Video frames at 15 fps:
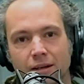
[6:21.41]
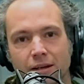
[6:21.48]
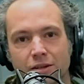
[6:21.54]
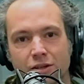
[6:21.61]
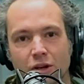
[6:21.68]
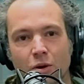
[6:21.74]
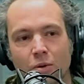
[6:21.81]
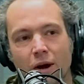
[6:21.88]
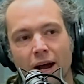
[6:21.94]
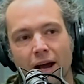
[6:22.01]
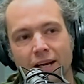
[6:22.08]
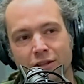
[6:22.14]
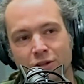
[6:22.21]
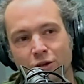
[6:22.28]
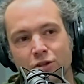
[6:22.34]
So
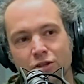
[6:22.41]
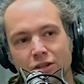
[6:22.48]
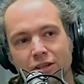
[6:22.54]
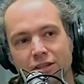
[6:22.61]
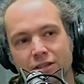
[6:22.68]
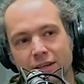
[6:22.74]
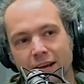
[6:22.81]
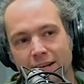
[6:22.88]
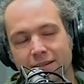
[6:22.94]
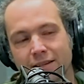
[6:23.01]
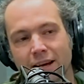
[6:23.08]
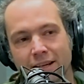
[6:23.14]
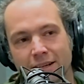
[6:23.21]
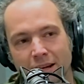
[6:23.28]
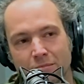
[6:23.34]
I just said
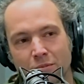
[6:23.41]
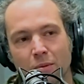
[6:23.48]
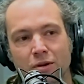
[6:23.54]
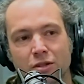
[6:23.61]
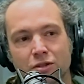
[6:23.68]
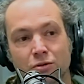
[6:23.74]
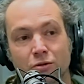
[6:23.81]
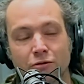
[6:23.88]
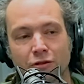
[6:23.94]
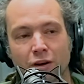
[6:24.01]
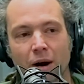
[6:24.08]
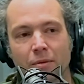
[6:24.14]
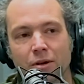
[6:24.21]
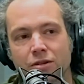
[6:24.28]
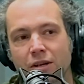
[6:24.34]
at that moment to
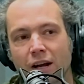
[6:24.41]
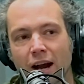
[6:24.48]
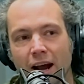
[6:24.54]
farmers,